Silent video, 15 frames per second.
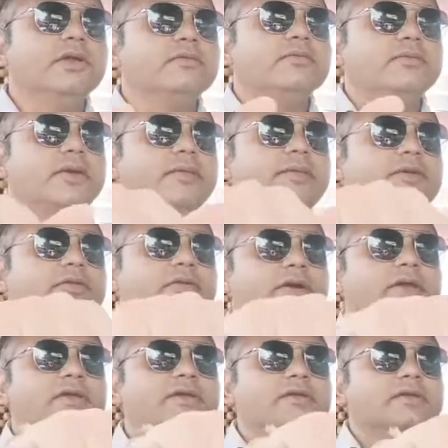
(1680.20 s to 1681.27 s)
Maybe you
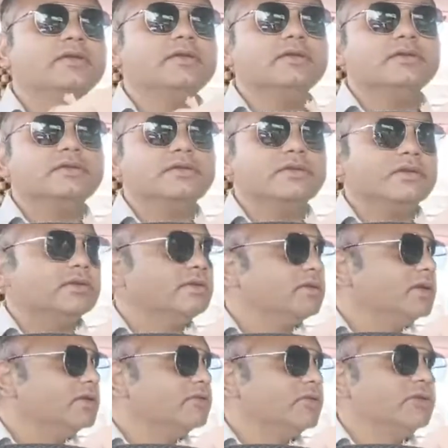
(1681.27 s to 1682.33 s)
can
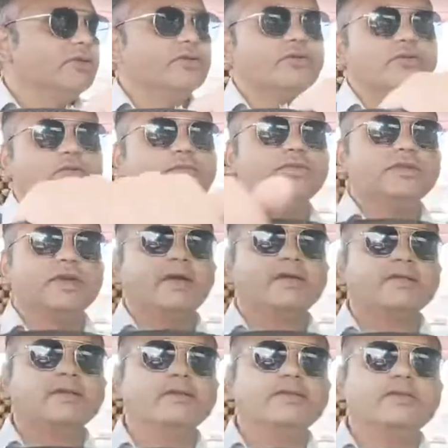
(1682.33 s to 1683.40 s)
search on YouTube
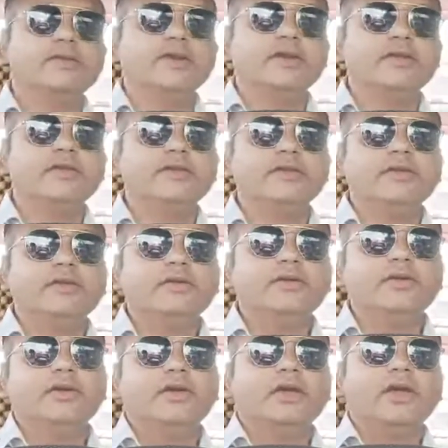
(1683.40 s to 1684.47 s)
CISM strategy,
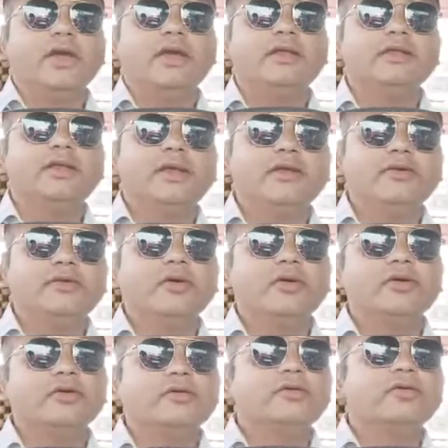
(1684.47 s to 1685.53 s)
and there you
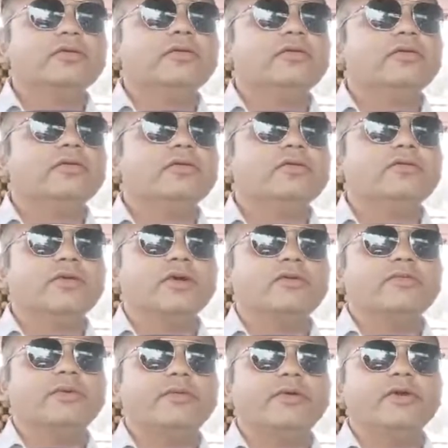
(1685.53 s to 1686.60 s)
got to know one of
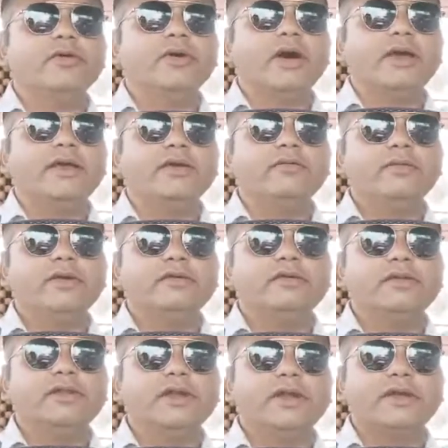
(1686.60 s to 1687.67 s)
my video. I have
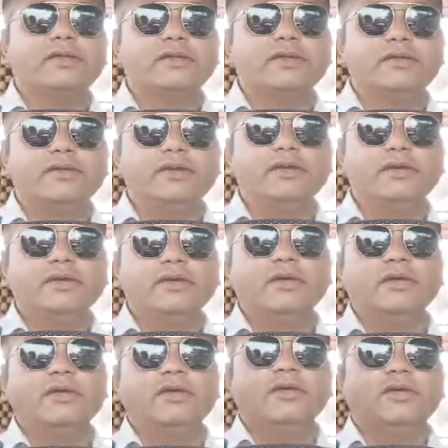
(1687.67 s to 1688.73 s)
mentioned that Excel sheet
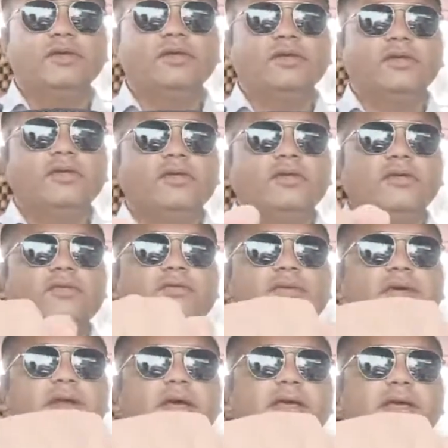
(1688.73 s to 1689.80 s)

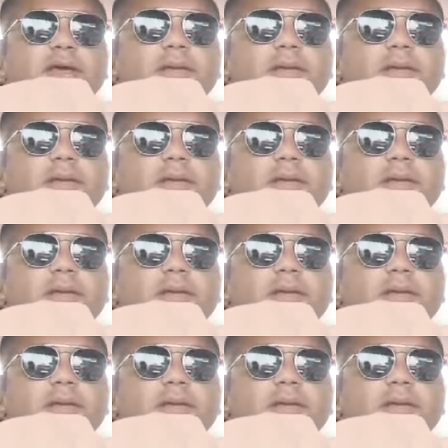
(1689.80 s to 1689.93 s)
where I kept